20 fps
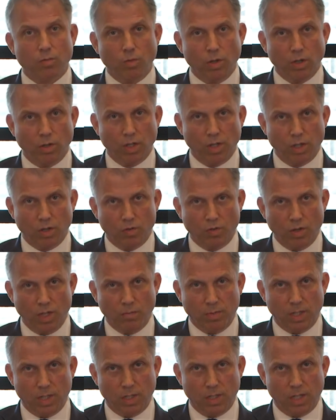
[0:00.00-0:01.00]
We're in
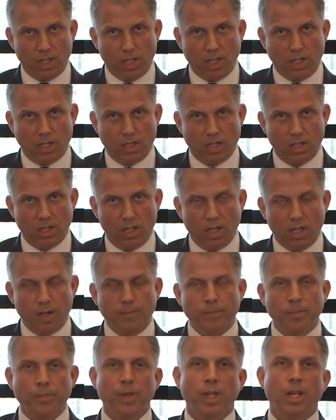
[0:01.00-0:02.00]
agreement on that.
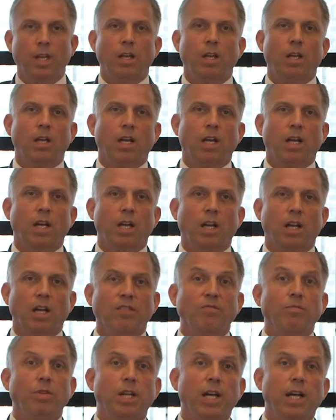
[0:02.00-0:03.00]

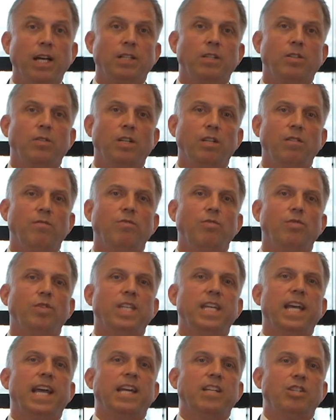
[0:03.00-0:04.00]
I've been asked to give you
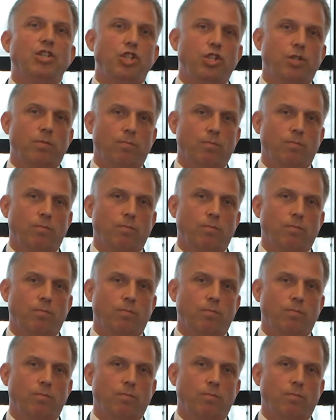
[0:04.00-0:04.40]
the edge.